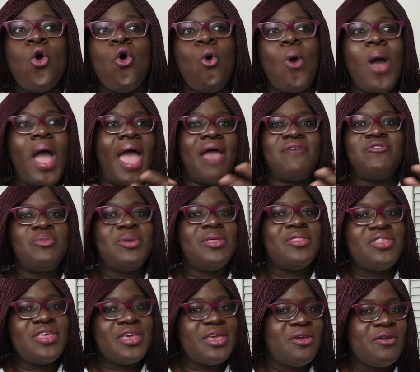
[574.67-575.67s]
or have you been
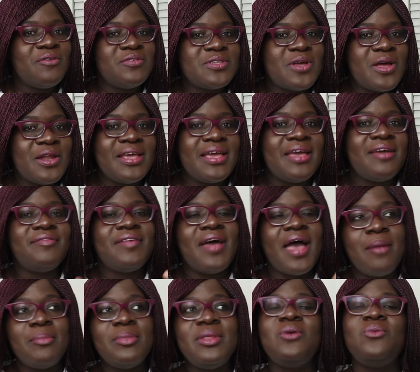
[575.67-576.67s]
thinking of starting a
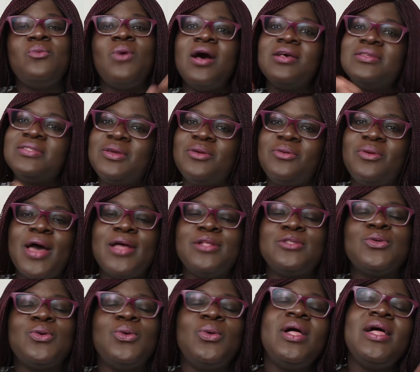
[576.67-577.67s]
family while in
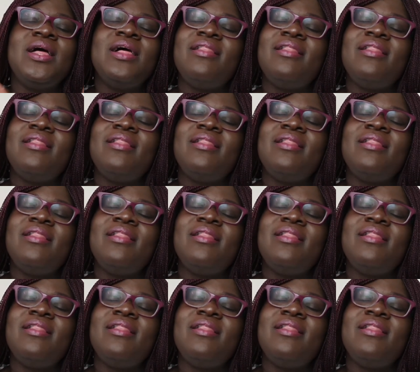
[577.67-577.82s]
grad school?